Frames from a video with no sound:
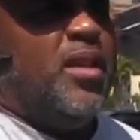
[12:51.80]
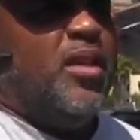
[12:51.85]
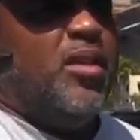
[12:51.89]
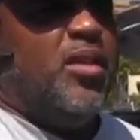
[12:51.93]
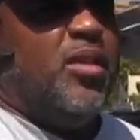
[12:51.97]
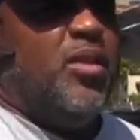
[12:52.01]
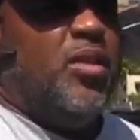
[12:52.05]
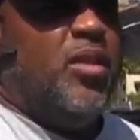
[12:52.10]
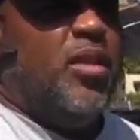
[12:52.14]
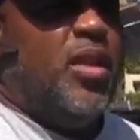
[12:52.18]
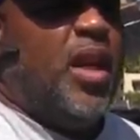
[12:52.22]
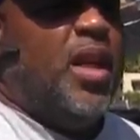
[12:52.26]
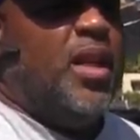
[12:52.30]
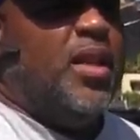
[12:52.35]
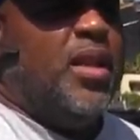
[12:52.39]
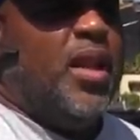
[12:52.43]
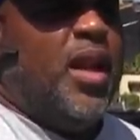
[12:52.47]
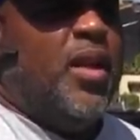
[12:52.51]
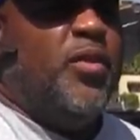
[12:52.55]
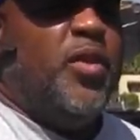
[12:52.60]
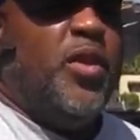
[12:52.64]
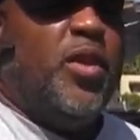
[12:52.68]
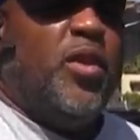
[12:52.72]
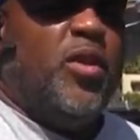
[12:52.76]
this, if you don't like
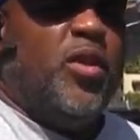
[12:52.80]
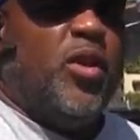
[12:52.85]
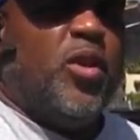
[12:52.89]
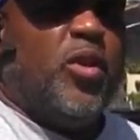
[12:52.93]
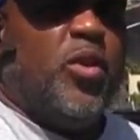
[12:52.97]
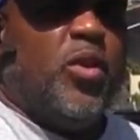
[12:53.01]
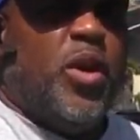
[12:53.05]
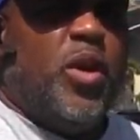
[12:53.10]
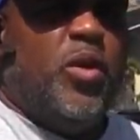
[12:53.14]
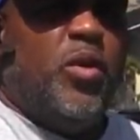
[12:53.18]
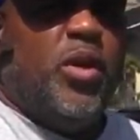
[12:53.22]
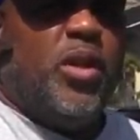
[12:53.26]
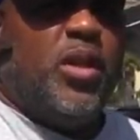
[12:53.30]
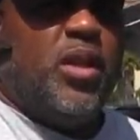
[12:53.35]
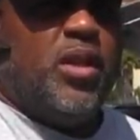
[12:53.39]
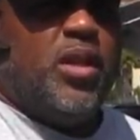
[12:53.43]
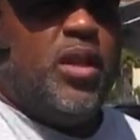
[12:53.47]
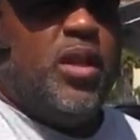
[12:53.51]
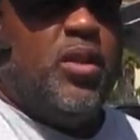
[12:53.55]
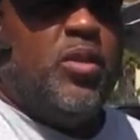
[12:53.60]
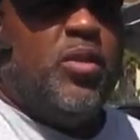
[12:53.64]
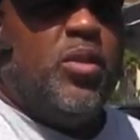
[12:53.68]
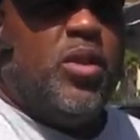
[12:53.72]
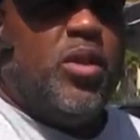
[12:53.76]
that, if you don't agree with the
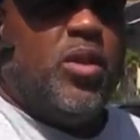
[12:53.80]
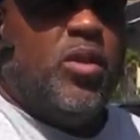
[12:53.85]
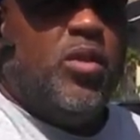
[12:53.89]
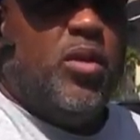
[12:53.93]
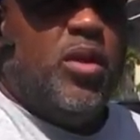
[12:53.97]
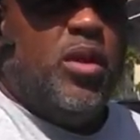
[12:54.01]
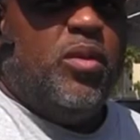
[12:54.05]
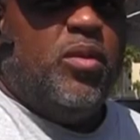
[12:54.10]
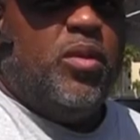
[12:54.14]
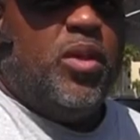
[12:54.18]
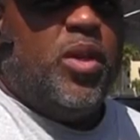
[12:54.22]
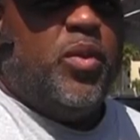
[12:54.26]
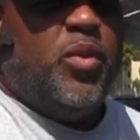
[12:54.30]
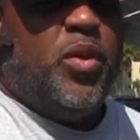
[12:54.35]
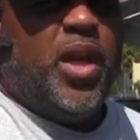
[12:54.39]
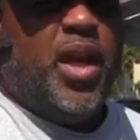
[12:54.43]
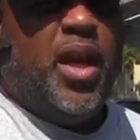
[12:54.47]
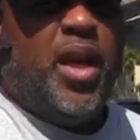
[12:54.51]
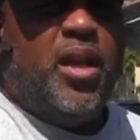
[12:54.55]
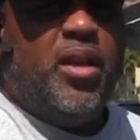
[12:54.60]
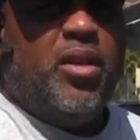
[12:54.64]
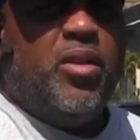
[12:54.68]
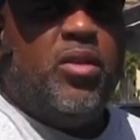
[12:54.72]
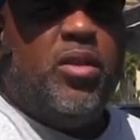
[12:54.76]
things we're doing, then we
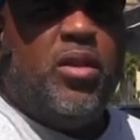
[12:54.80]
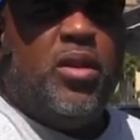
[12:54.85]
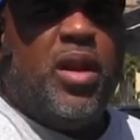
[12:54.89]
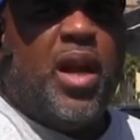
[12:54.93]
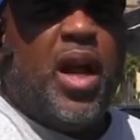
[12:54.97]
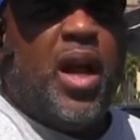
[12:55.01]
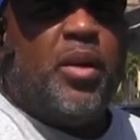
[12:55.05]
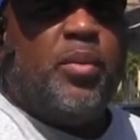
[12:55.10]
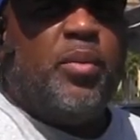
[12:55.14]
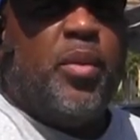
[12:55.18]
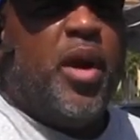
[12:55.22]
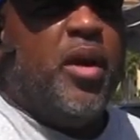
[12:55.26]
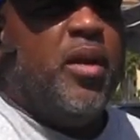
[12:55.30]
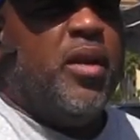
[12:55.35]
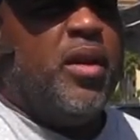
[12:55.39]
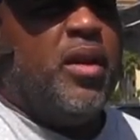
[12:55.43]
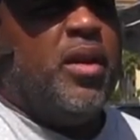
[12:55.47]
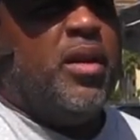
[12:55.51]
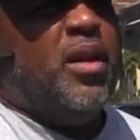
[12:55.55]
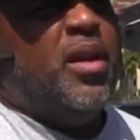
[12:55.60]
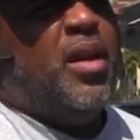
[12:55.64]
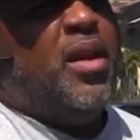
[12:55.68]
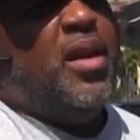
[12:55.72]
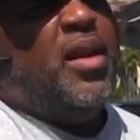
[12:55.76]
hate you, you're not American.